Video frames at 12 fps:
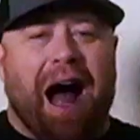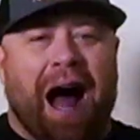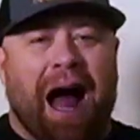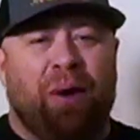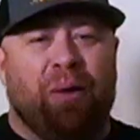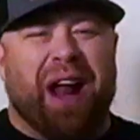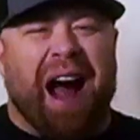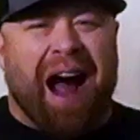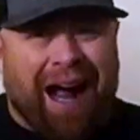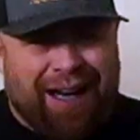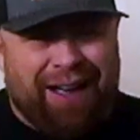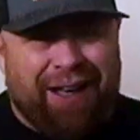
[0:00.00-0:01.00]
I would
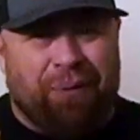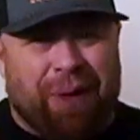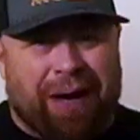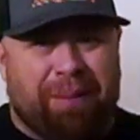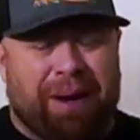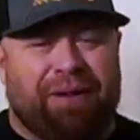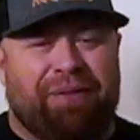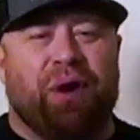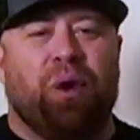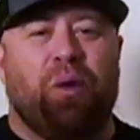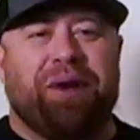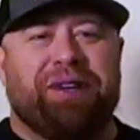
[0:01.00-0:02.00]
highly recommend, if
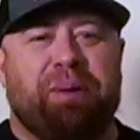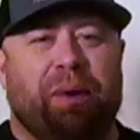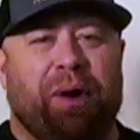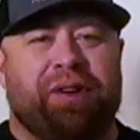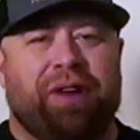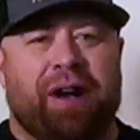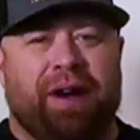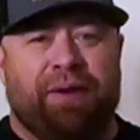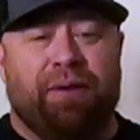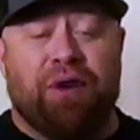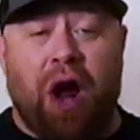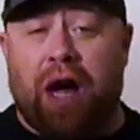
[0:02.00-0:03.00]
you're a whiskey person and
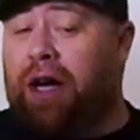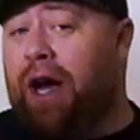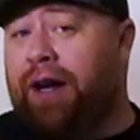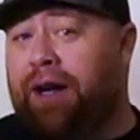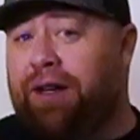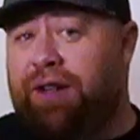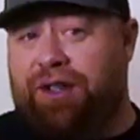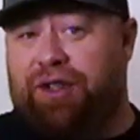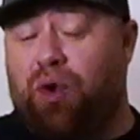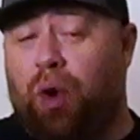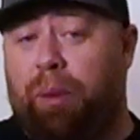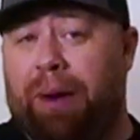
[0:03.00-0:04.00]
you've not gotten into
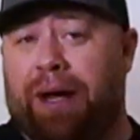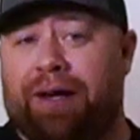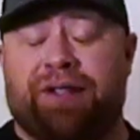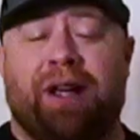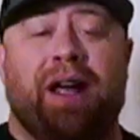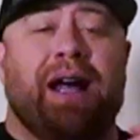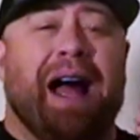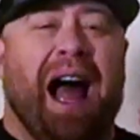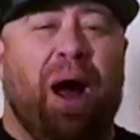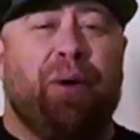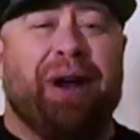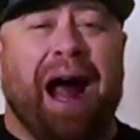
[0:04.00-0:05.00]
store picks,
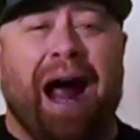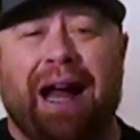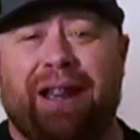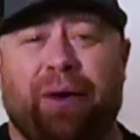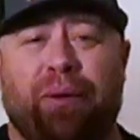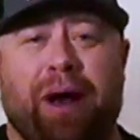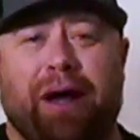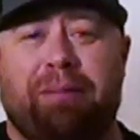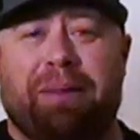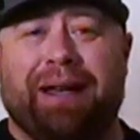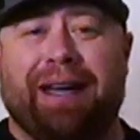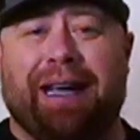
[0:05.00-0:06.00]
I would highly
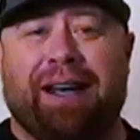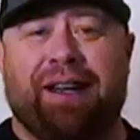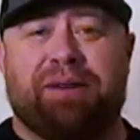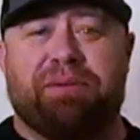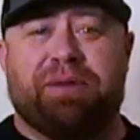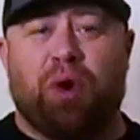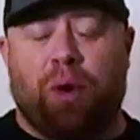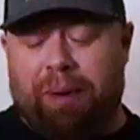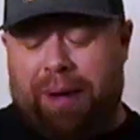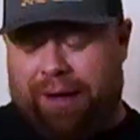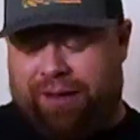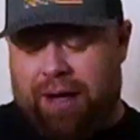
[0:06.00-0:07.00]
recommend getting some store
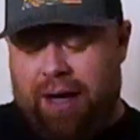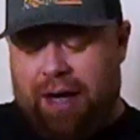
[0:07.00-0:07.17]
picks.